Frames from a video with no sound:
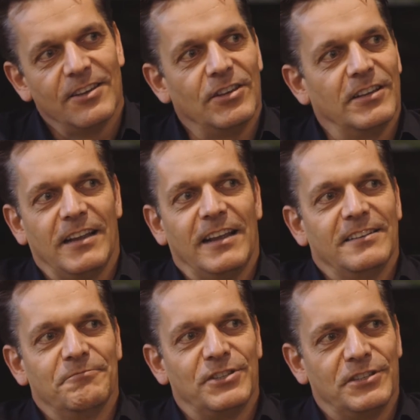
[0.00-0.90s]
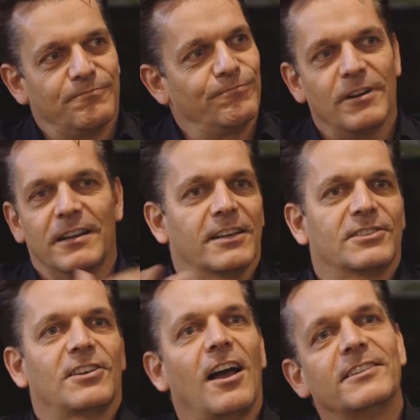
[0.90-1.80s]
it, it, which is really
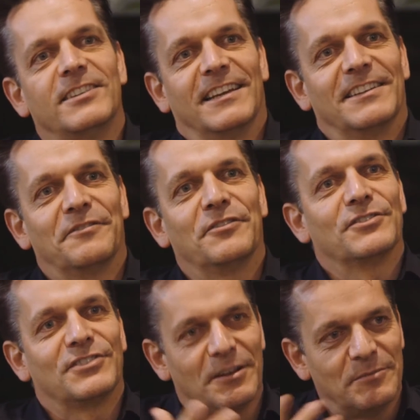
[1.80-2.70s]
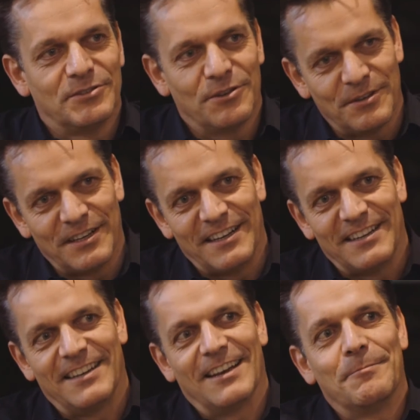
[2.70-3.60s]
exciting the first time you do it in
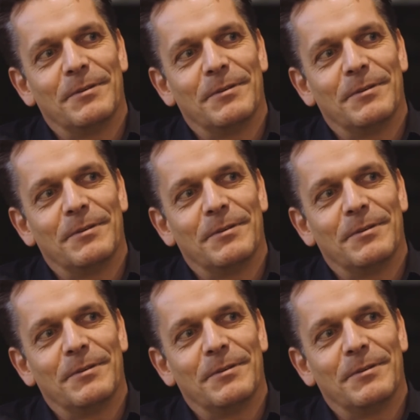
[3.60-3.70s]
India,